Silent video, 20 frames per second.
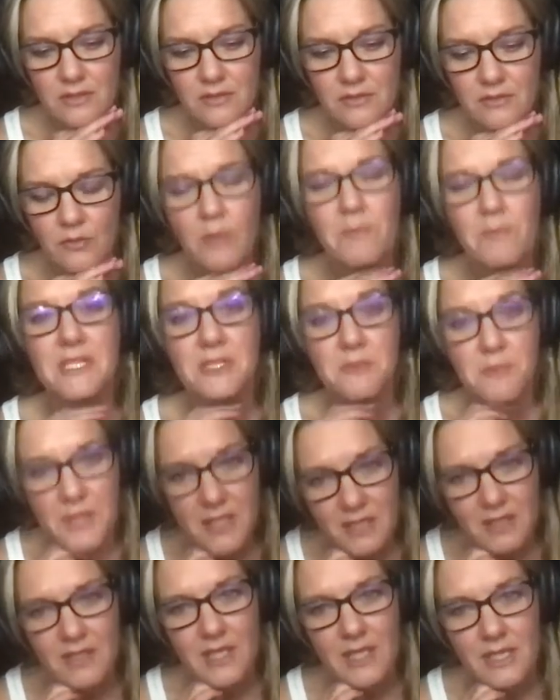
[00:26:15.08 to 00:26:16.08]
Women
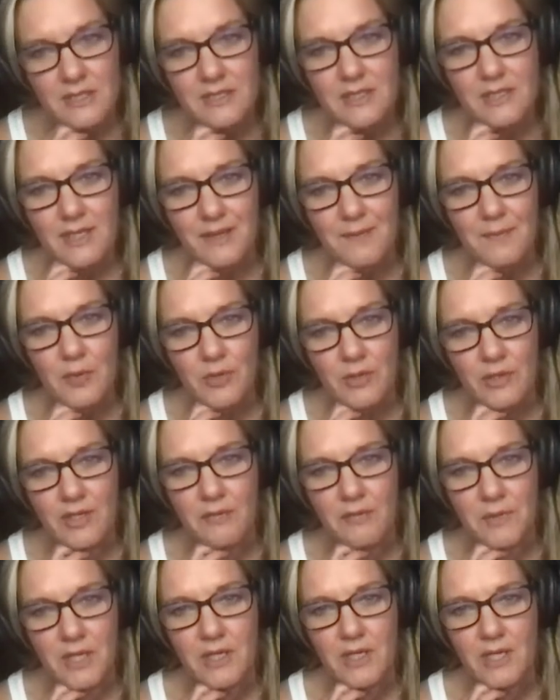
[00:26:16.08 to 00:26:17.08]
spend a lot of time worrying
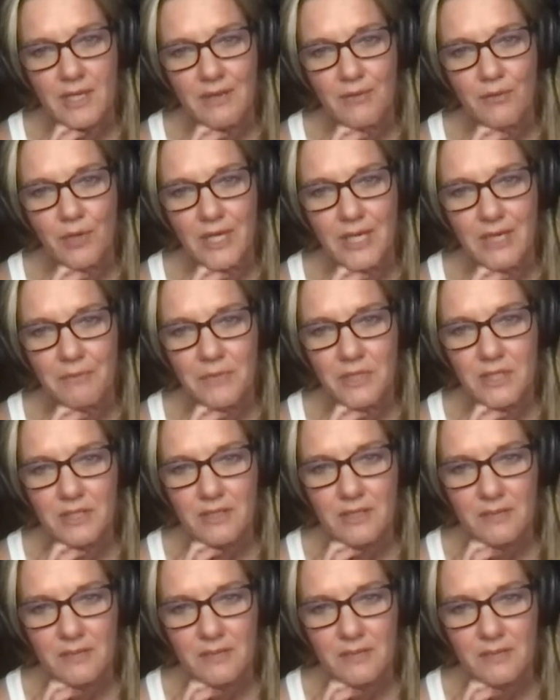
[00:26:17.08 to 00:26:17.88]
about getting raped.